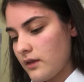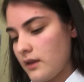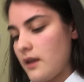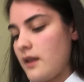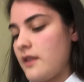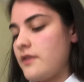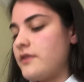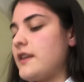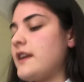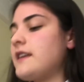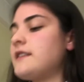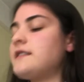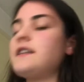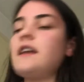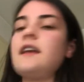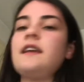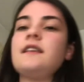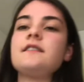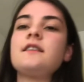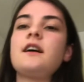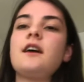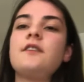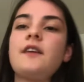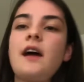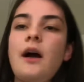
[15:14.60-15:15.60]
This is
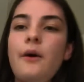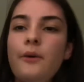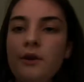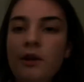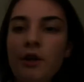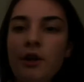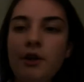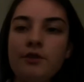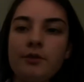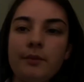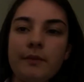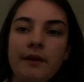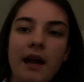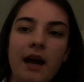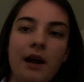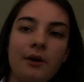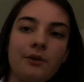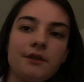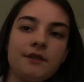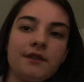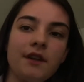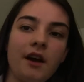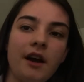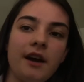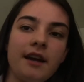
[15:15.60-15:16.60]
kind of how it looks from the
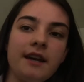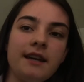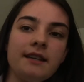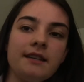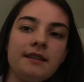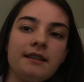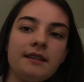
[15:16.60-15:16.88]
outside.